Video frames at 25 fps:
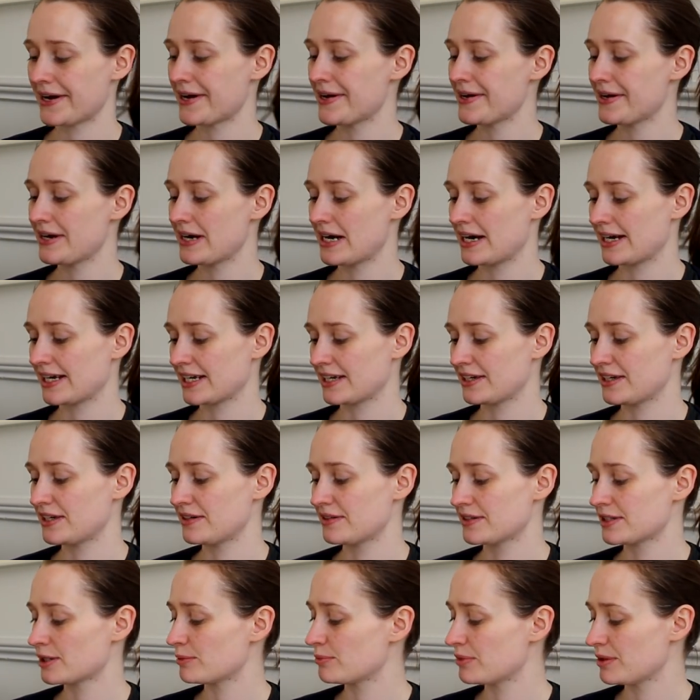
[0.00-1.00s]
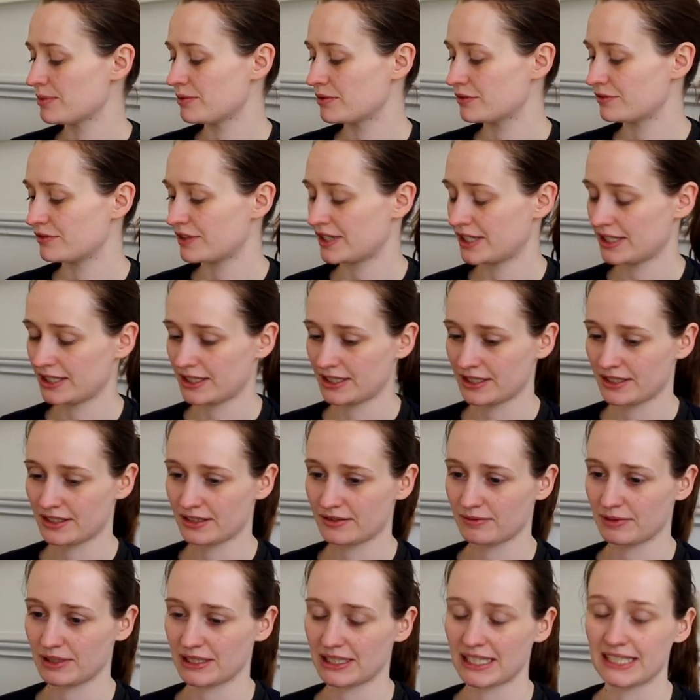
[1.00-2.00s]
and I know some people find
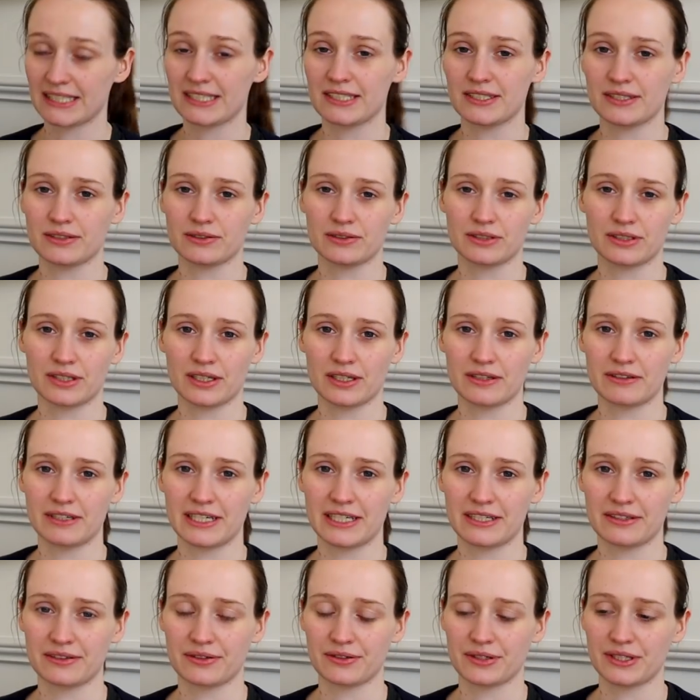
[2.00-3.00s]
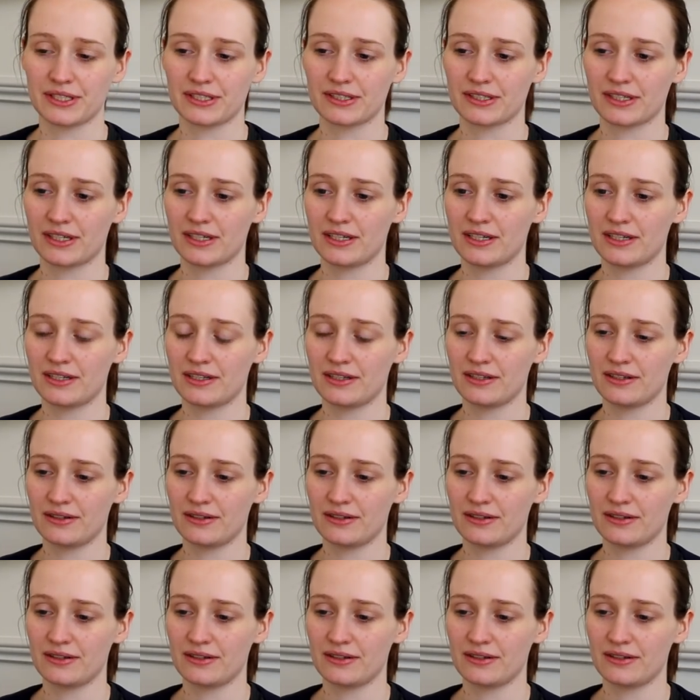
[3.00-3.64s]
with letters or diary entries that